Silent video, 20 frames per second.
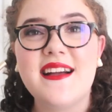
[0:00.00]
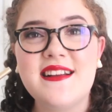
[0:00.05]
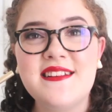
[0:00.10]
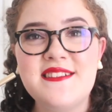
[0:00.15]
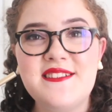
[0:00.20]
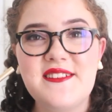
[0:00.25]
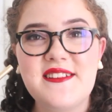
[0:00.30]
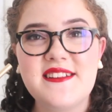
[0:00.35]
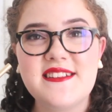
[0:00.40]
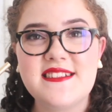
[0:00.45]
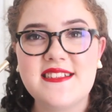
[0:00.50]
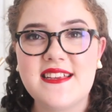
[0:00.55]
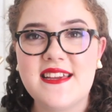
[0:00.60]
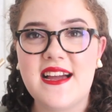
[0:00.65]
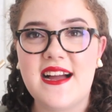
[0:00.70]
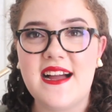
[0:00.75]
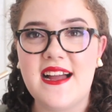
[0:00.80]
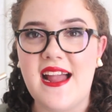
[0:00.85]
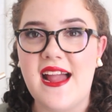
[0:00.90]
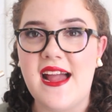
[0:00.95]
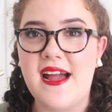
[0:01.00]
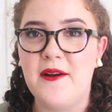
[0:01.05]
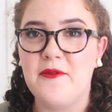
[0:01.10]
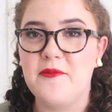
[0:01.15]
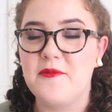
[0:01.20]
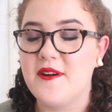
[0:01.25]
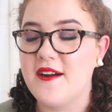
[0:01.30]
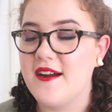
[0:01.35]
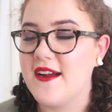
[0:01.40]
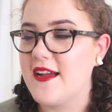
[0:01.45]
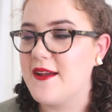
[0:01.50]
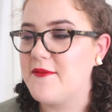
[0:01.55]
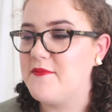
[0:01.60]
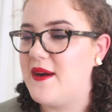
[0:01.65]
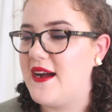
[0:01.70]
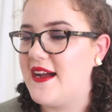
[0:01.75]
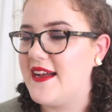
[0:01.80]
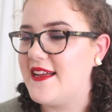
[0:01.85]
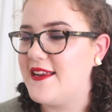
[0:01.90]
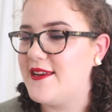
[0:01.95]
As you can see, I am wearing
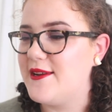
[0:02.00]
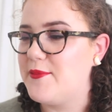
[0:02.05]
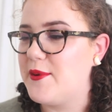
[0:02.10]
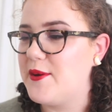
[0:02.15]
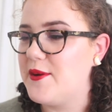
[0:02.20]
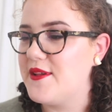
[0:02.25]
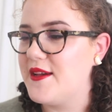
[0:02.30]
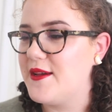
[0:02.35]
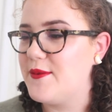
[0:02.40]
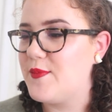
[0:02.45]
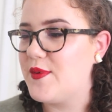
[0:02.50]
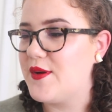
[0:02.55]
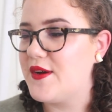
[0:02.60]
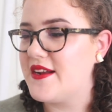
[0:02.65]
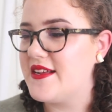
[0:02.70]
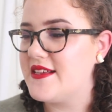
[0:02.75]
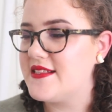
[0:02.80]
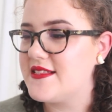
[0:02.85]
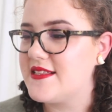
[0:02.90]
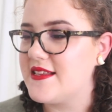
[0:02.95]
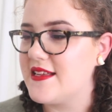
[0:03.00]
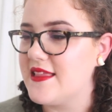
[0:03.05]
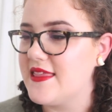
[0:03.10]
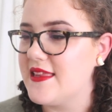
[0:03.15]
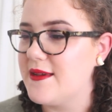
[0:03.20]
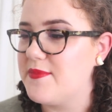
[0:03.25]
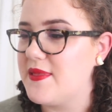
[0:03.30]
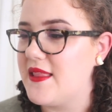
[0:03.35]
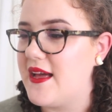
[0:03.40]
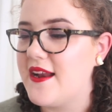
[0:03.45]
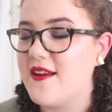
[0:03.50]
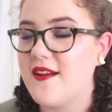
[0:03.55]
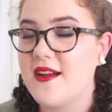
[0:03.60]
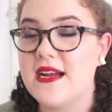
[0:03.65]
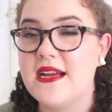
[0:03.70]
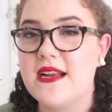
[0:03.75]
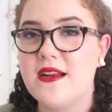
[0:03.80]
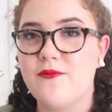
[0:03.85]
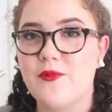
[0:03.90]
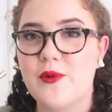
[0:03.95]
my Napoleon Purtis lip liner
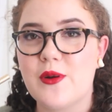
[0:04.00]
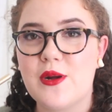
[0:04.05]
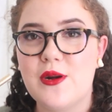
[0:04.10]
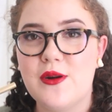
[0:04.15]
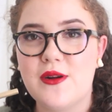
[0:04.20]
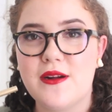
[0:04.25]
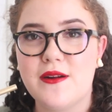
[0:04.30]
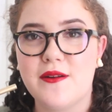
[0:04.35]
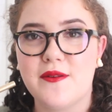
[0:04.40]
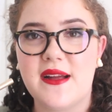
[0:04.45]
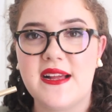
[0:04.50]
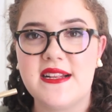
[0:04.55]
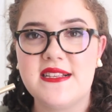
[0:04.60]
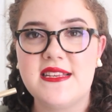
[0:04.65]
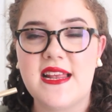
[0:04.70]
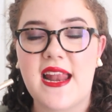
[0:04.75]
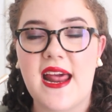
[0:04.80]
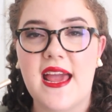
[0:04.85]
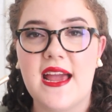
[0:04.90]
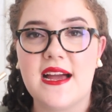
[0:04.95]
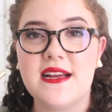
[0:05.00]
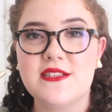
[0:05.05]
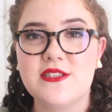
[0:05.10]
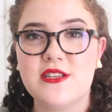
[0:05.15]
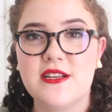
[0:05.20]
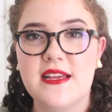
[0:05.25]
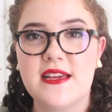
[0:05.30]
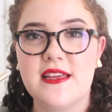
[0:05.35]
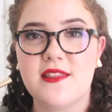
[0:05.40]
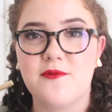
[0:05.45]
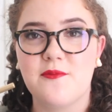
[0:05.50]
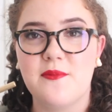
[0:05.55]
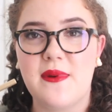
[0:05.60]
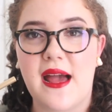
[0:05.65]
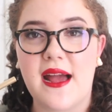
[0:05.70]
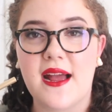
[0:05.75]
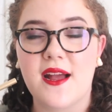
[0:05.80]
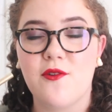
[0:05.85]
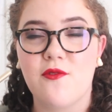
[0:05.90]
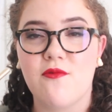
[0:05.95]
in Rococo Red today underneath
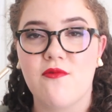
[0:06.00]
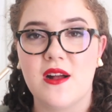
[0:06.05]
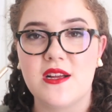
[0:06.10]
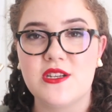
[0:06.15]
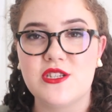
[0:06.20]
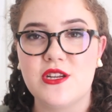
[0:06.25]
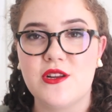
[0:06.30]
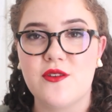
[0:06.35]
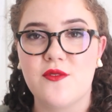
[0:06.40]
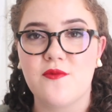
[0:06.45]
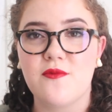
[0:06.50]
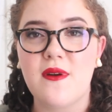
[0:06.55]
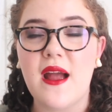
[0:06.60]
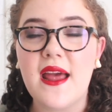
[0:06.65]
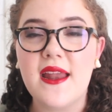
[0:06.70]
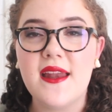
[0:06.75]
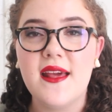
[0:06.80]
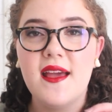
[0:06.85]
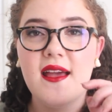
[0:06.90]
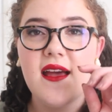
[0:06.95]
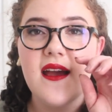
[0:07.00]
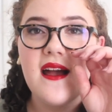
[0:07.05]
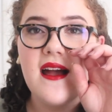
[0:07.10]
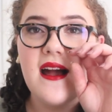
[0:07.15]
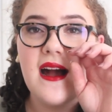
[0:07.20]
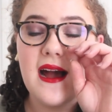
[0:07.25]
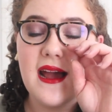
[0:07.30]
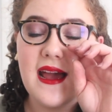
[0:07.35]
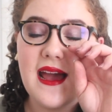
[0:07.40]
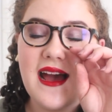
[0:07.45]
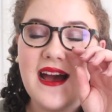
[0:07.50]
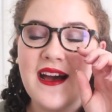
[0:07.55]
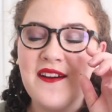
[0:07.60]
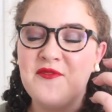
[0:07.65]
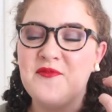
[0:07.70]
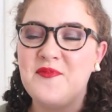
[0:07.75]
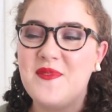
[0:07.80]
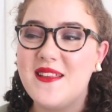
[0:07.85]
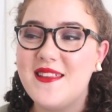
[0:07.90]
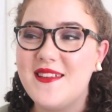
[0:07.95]
MAC Russian Red. I
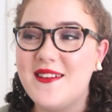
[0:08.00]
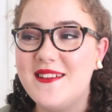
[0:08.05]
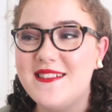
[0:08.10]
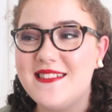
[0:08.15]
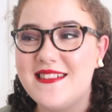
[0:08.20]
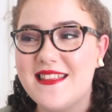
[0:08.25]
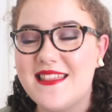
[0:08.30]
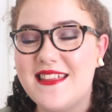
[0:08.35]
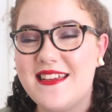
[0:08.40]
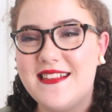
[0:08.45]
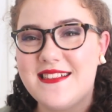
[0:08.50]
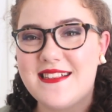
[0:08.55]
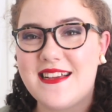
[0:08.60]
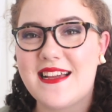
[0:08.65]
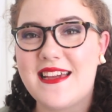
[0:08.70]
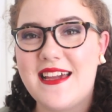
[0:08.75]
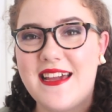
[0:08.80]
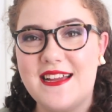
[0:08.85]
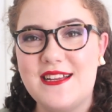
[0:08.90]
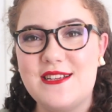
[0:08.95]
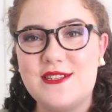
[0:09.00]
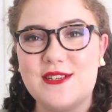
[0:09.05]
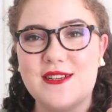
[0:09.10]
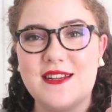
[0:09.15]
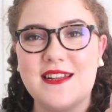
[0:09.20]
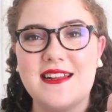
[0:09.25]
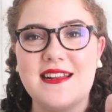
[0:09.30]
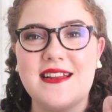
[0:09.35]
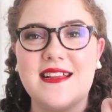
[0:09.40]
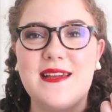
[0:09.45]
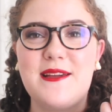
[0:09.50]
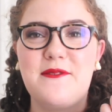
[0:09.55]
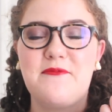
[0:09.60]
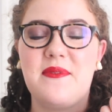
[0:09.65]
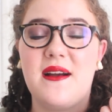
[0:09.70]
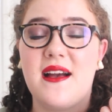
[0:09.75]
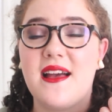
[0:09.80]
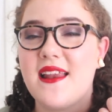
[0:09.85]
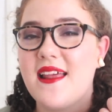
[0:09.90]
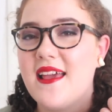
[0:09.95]
have been using these occasionally,
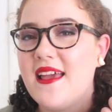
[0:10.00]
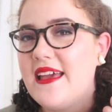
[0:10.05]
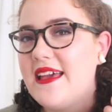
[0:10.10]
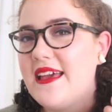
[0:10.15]
but